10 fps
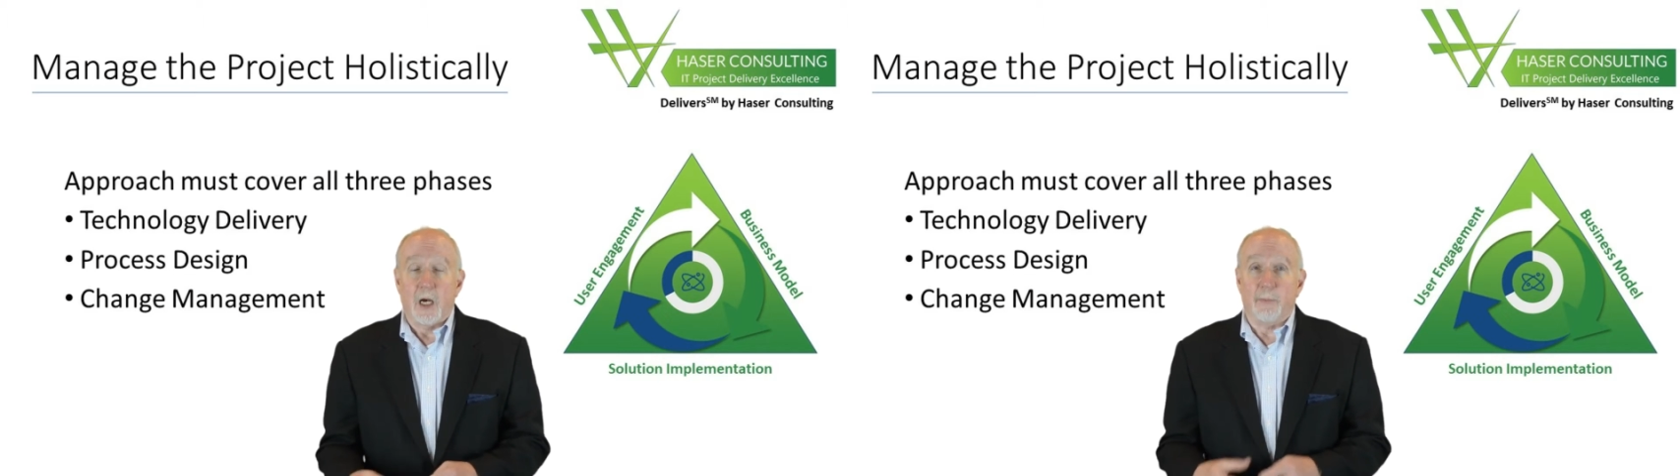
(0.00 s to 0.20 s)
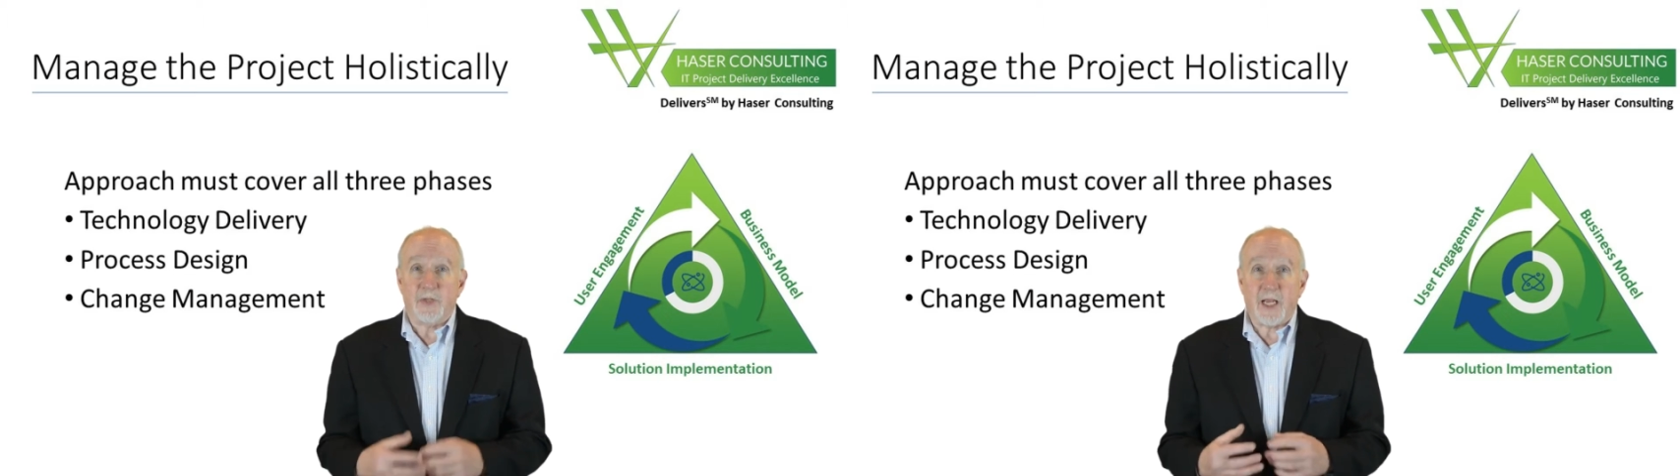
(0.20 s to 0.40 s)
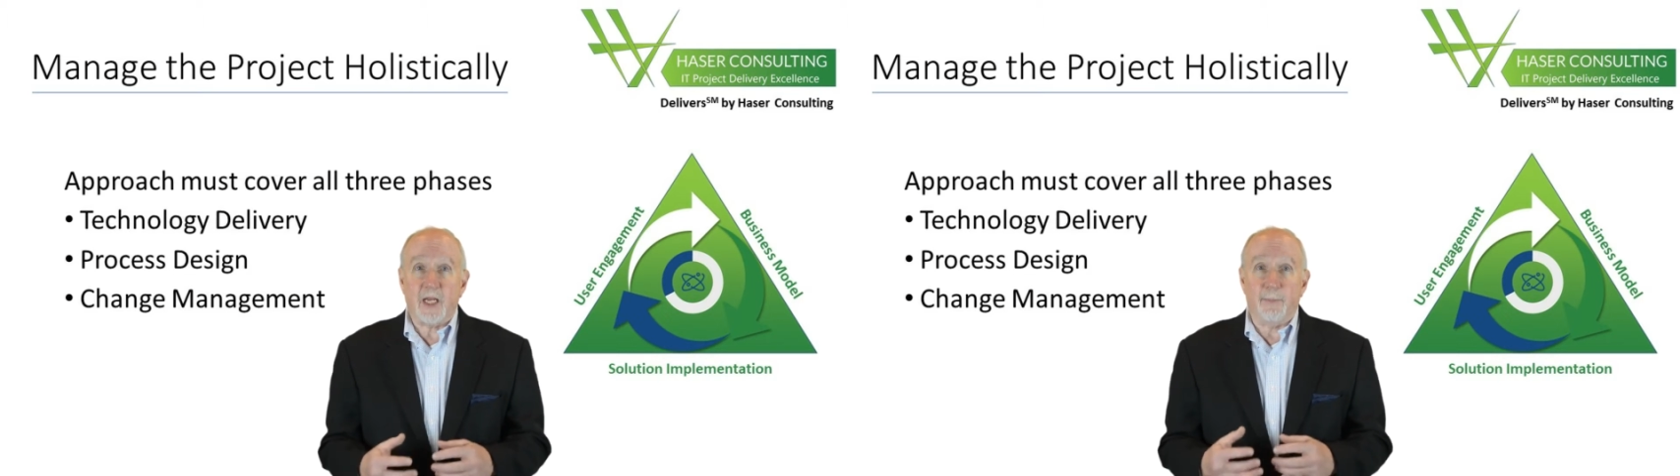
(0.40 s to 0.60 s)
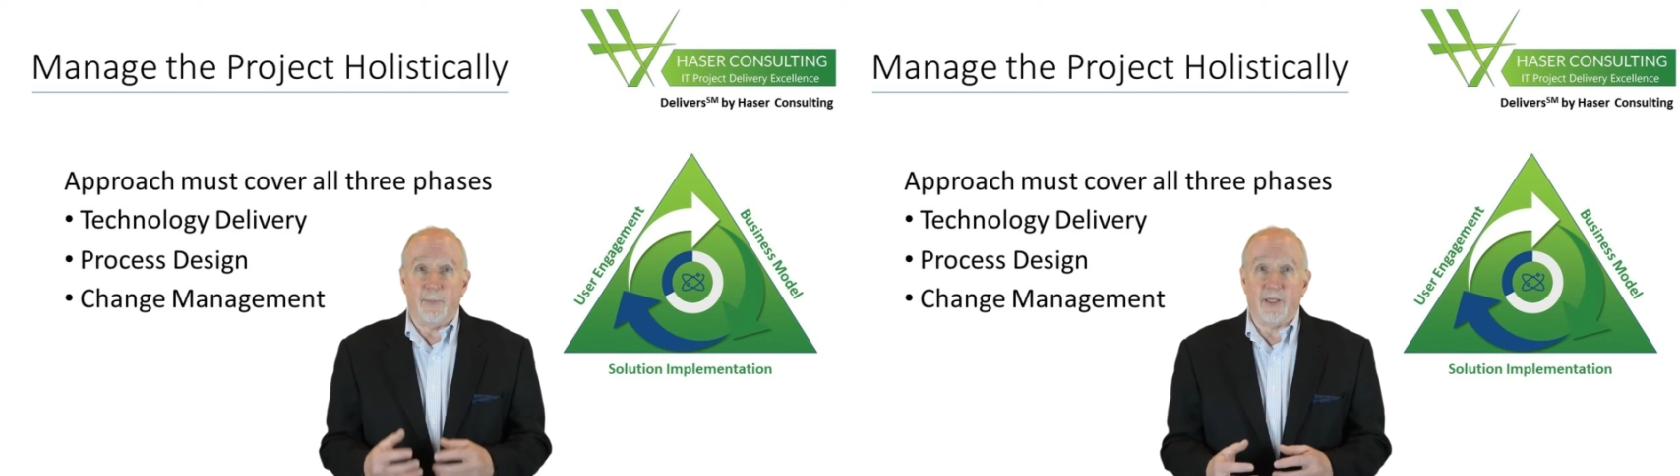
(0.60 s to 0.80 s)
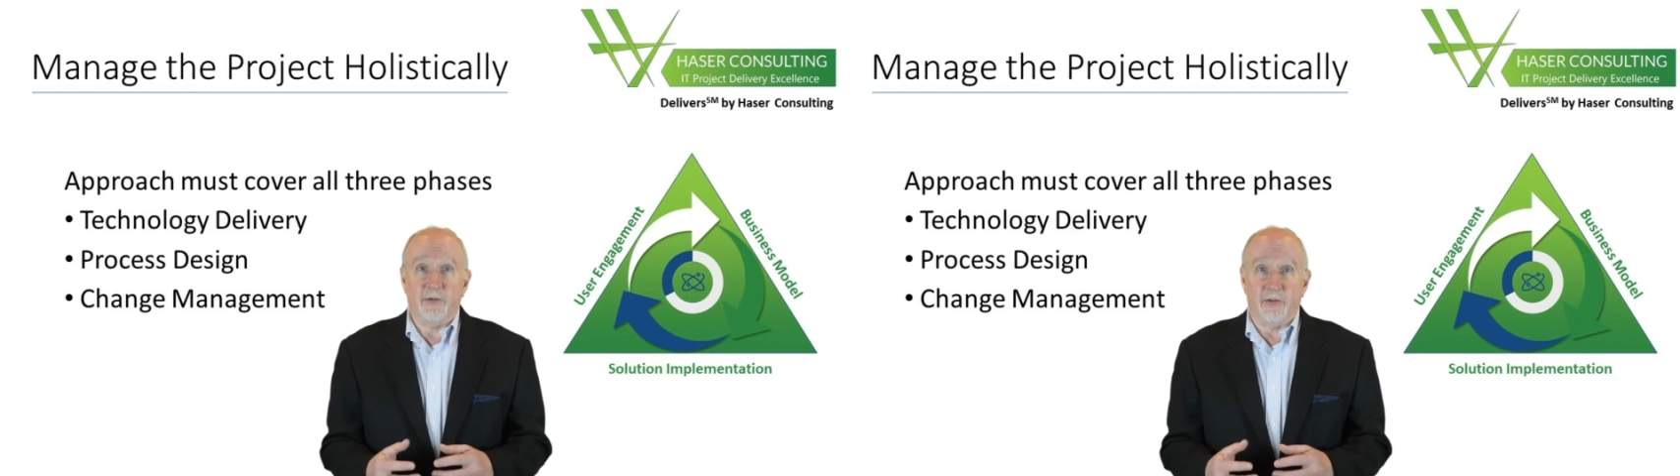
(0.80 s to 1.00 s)
Obtaining
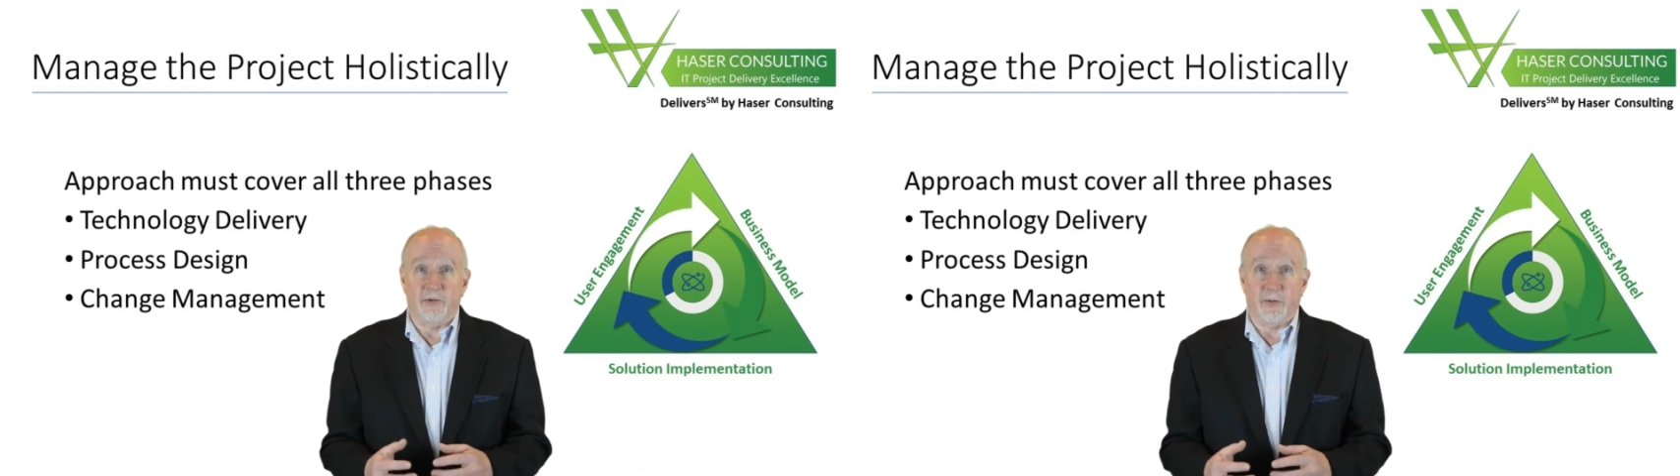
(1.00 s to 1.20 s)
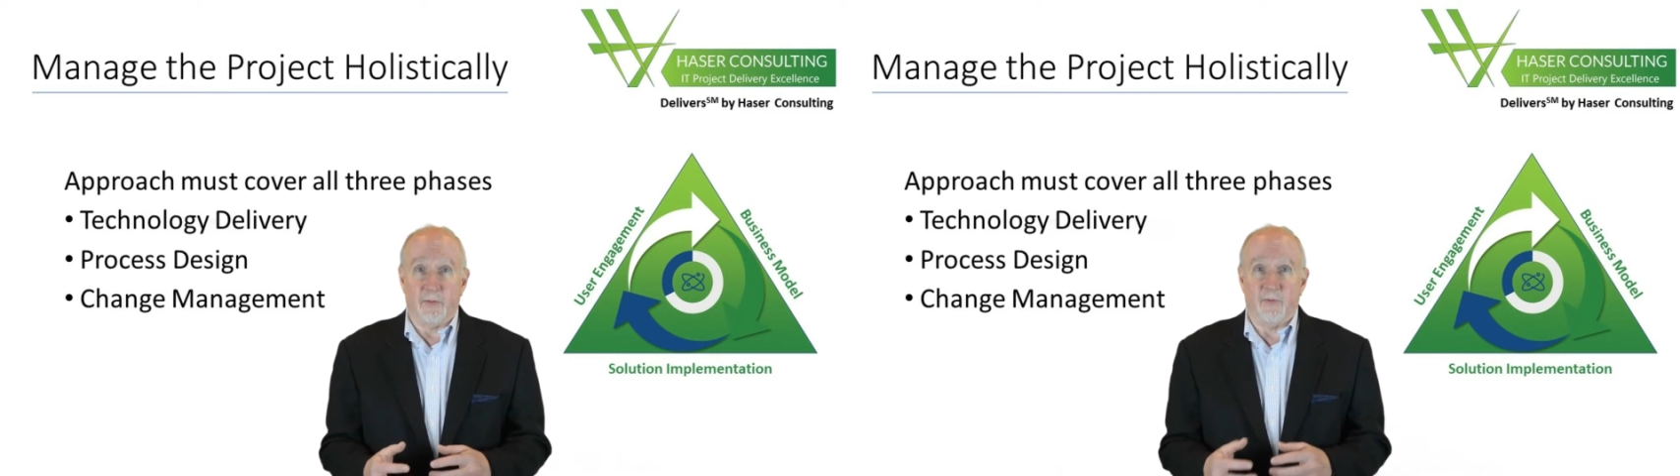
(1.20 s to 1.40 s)
business